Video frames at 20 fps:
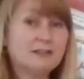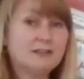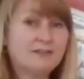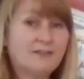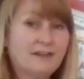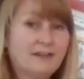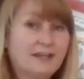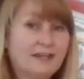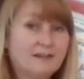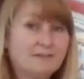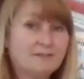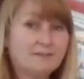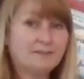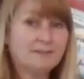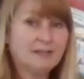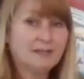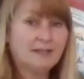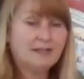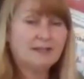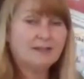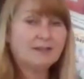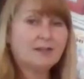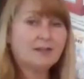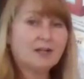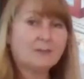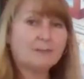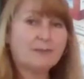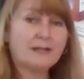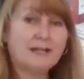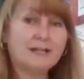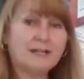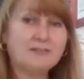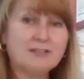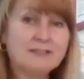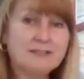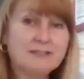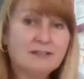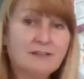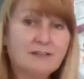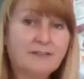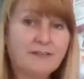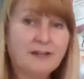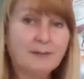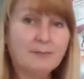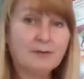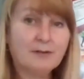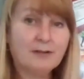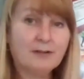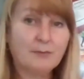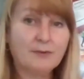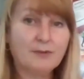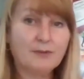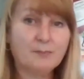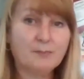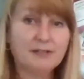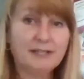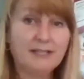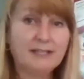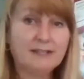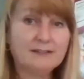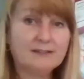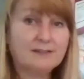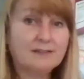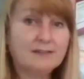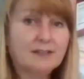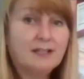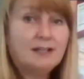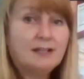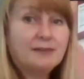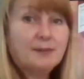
and the fat. Carbohydrates and the fiber are with the plants.